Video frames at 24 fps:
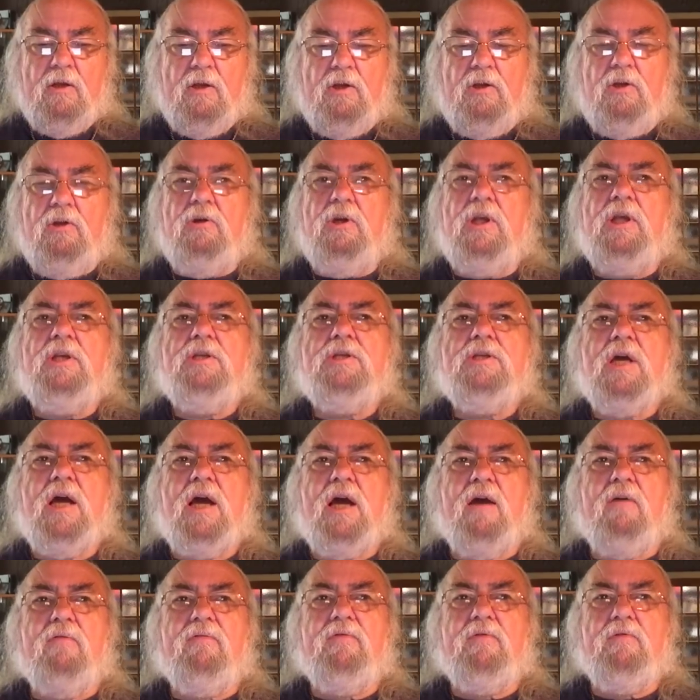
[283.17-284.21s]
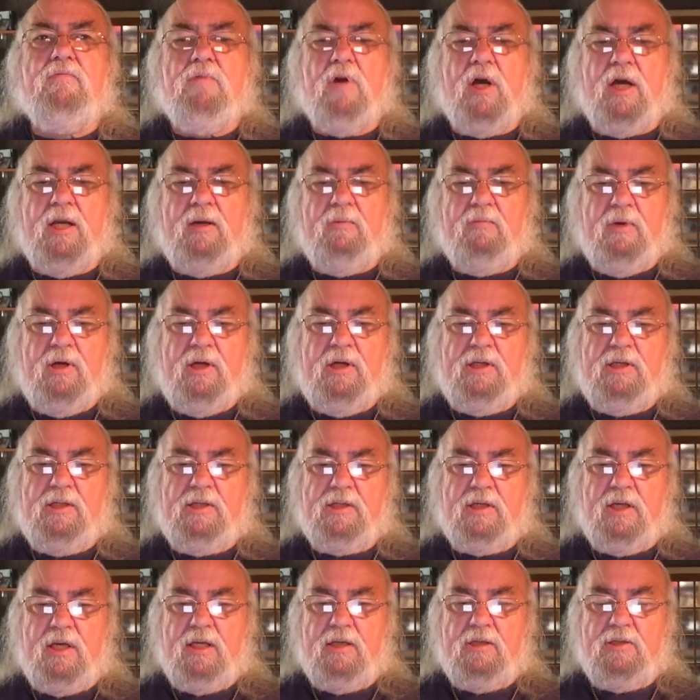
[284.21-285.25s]
You need to have the right
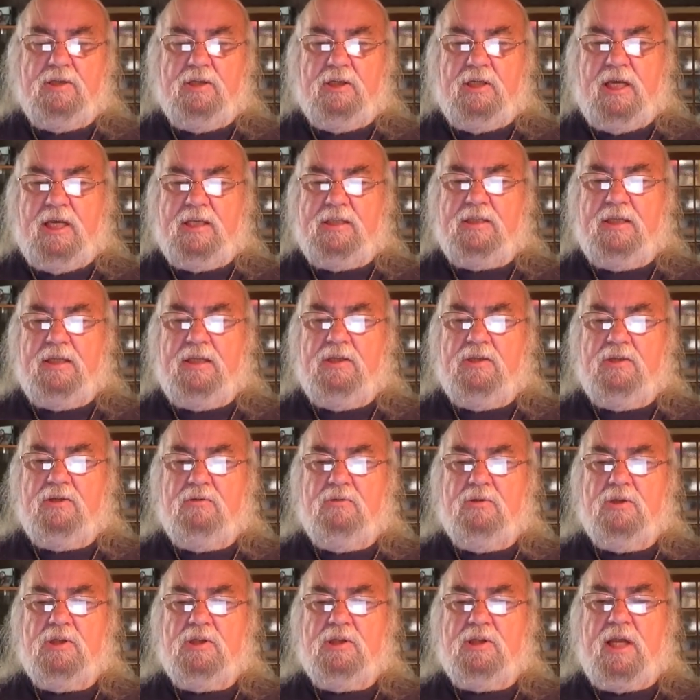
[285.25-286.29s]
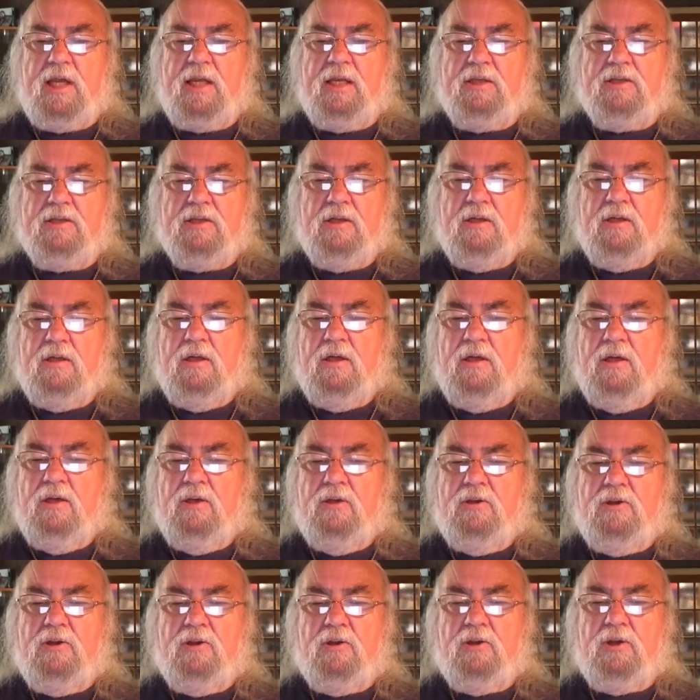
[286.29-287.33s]
mindset to get into the state
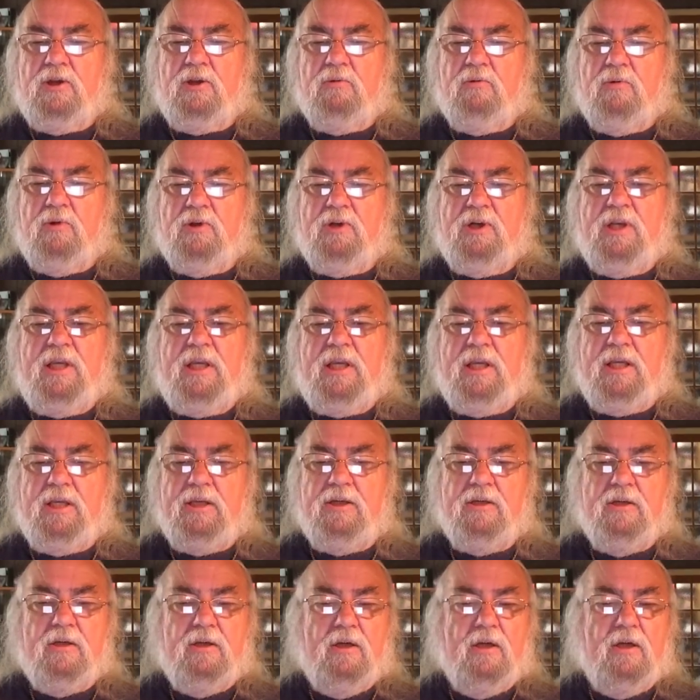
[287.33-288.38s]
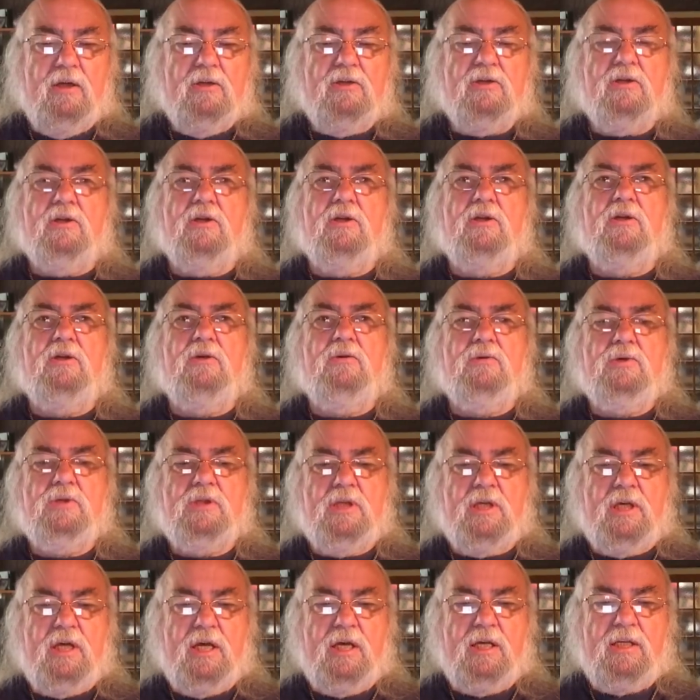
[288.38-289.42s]
that you will need to lose
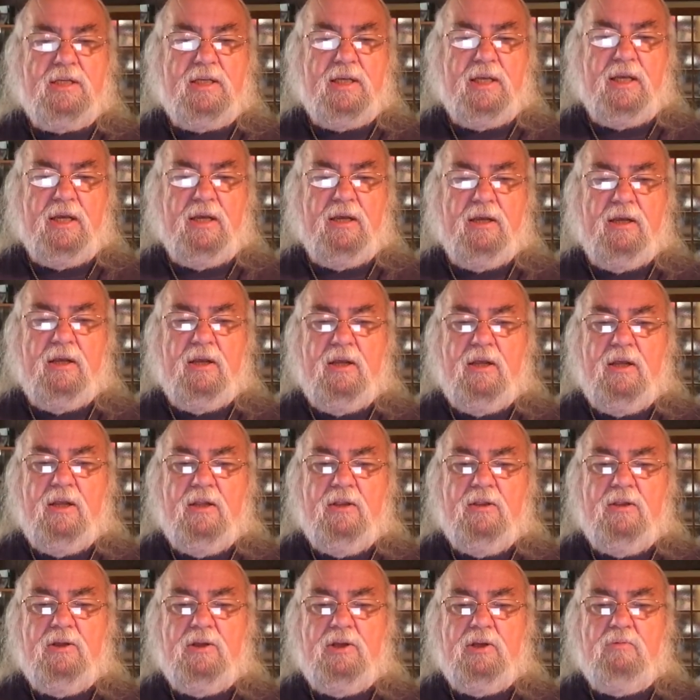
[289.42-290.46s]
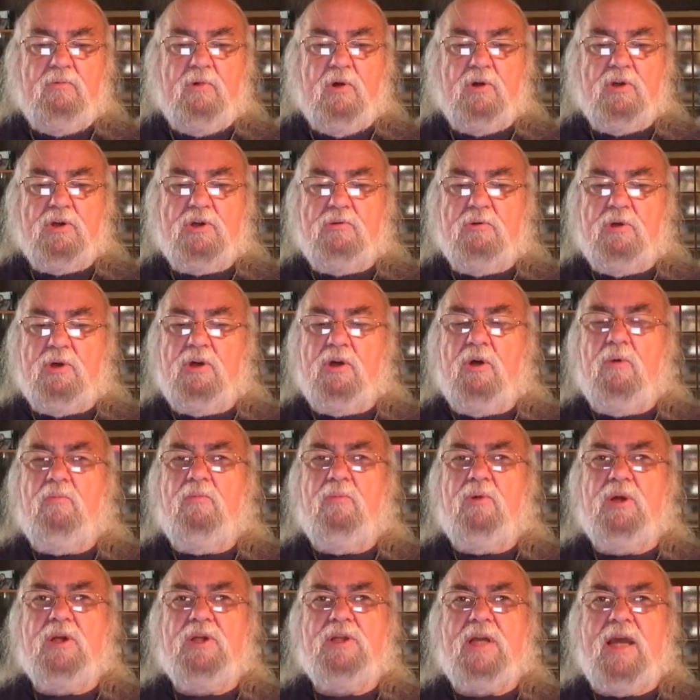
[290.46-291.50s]
the idea that you want to
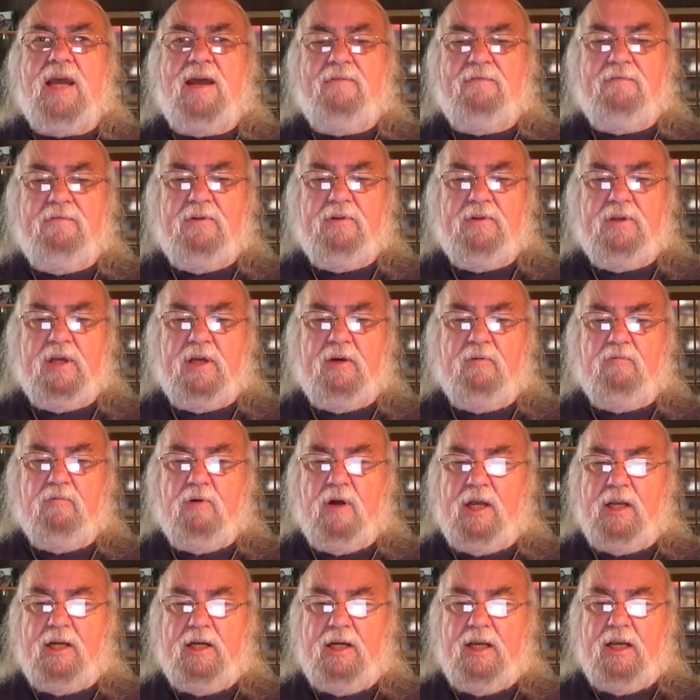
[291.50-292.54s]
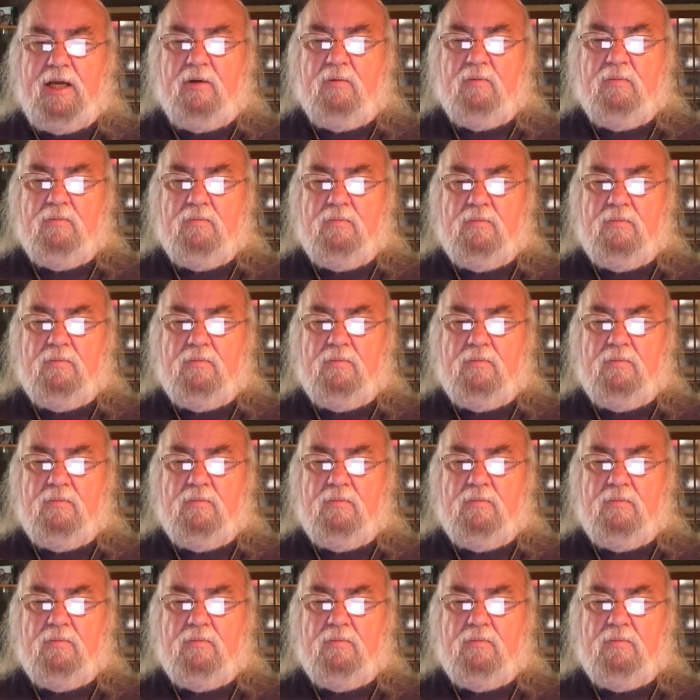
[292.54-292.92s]
accomplish everything right now,